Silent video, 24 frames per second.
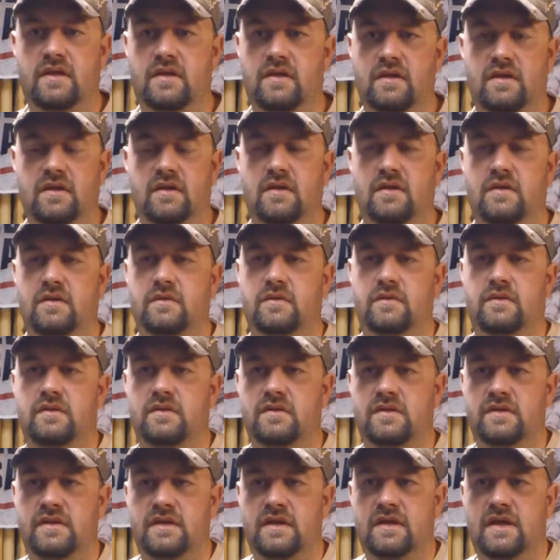you know,
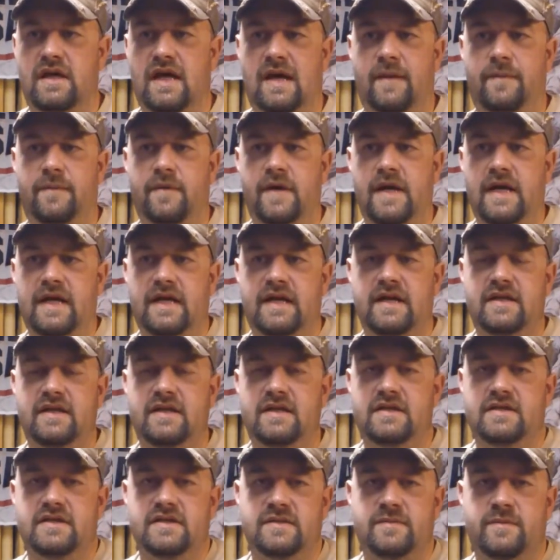operating
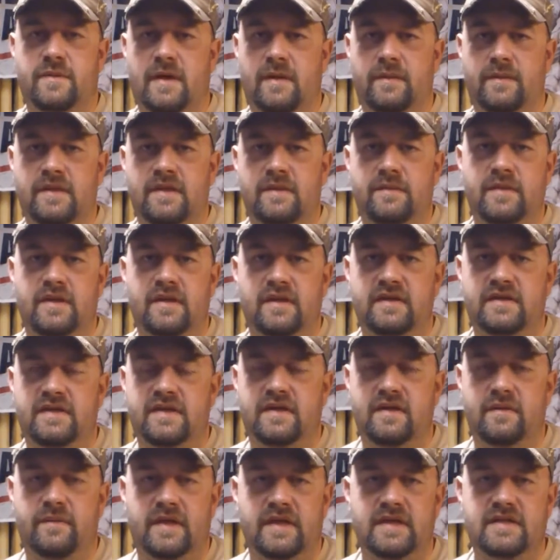conditions probably the
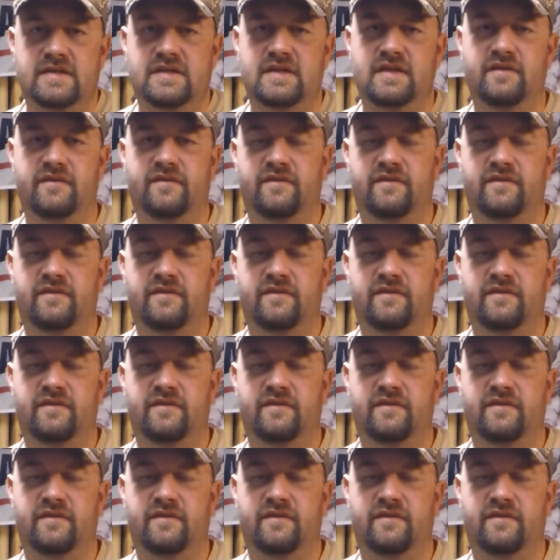military might see